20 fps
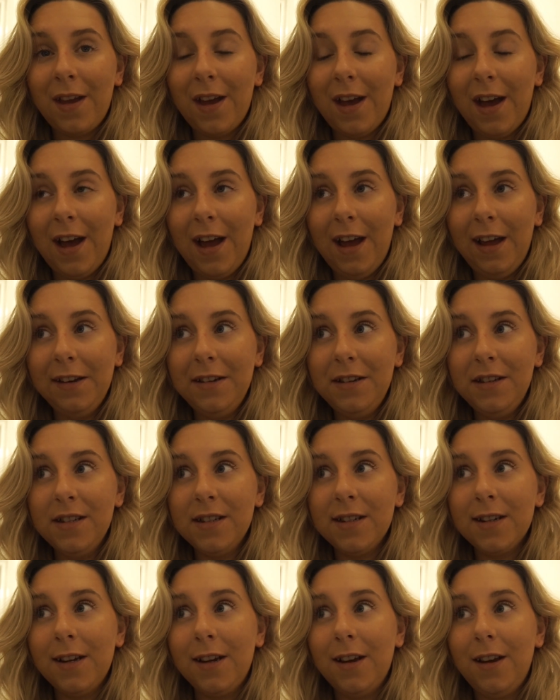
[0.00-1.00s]

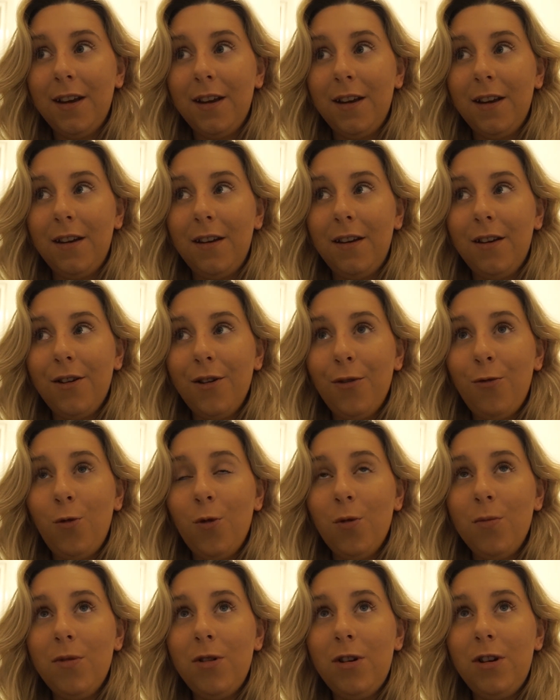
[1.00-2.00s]
And a
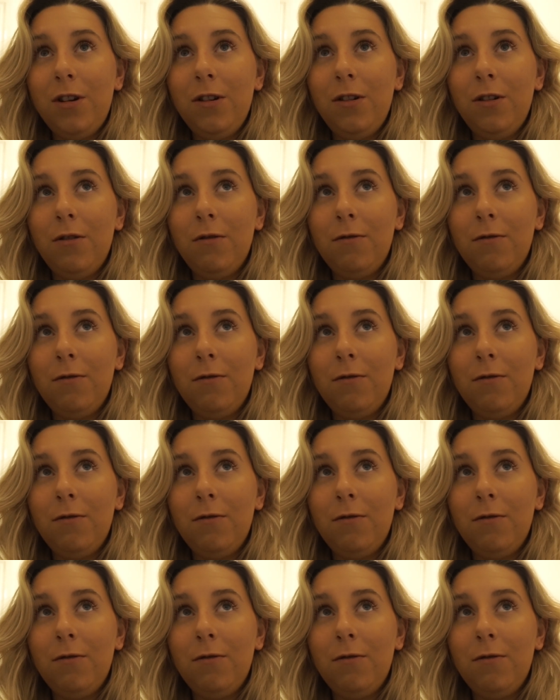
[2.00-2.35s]
woman